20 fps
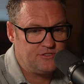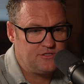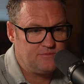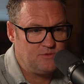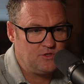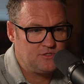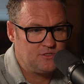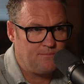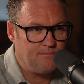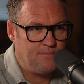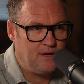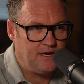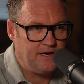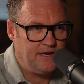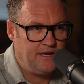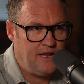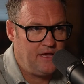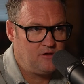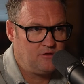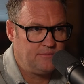is the most
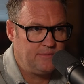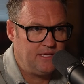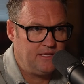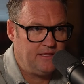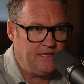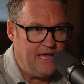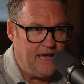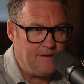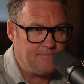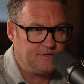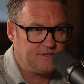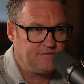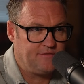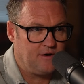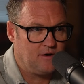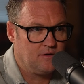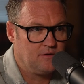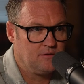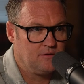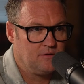abundant element in the
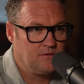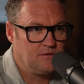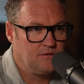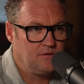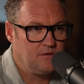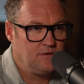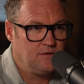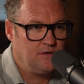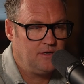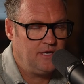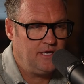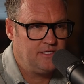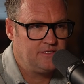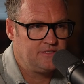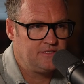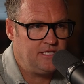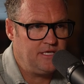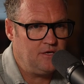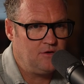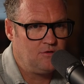atmosphere.
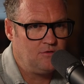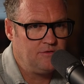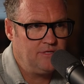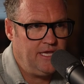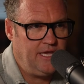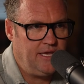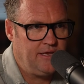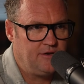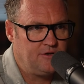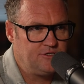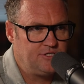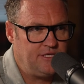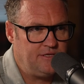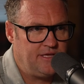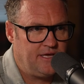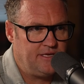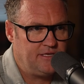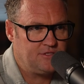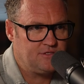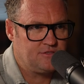It's the only energy
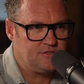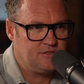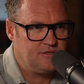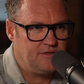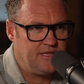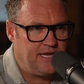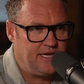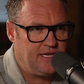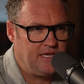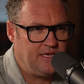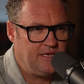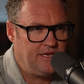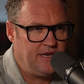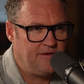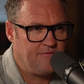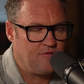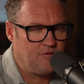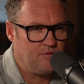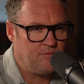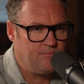that can
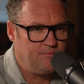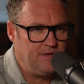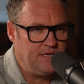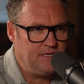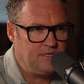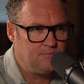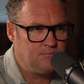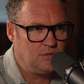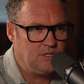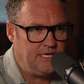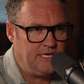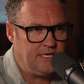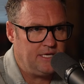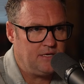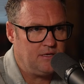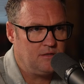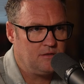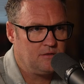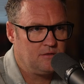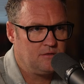never be
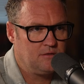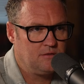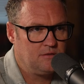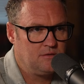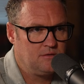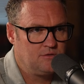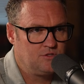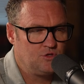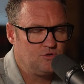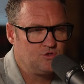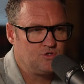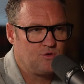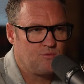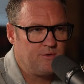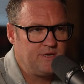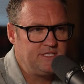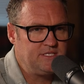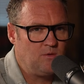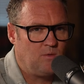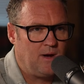depleted. So the
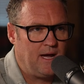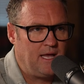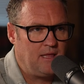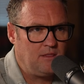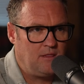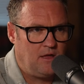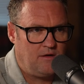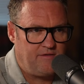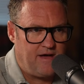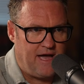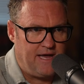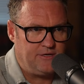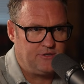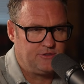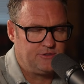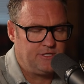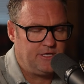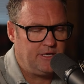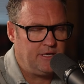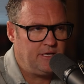reason why I love
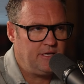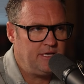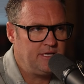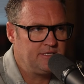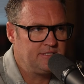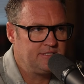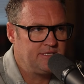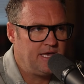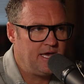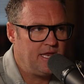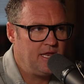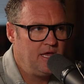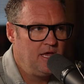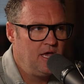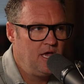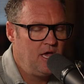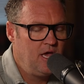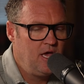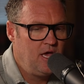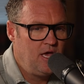hydrogen is that
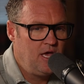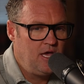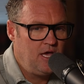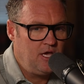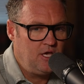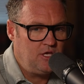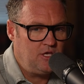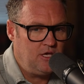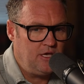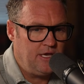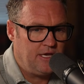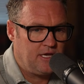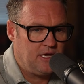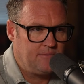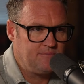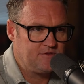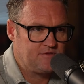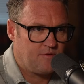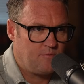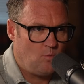it
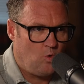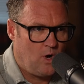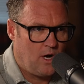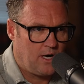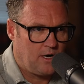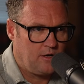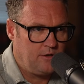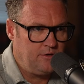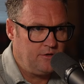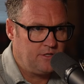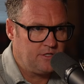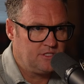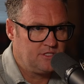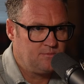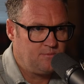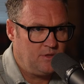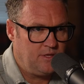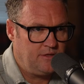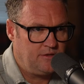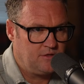comes from water. You can
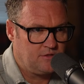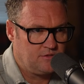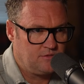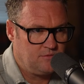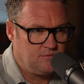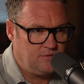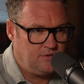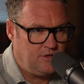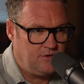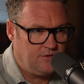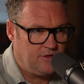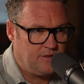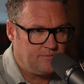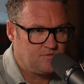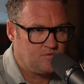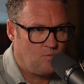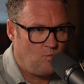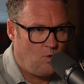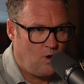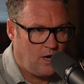split. It
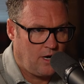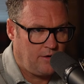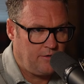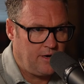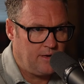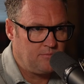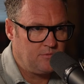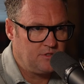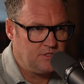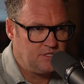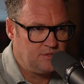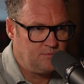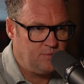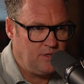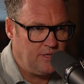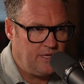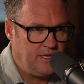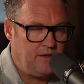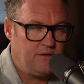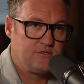comes from water. You're able to
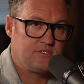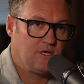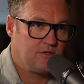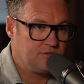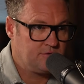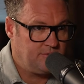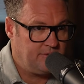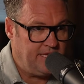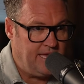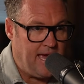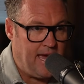split it. It's also in the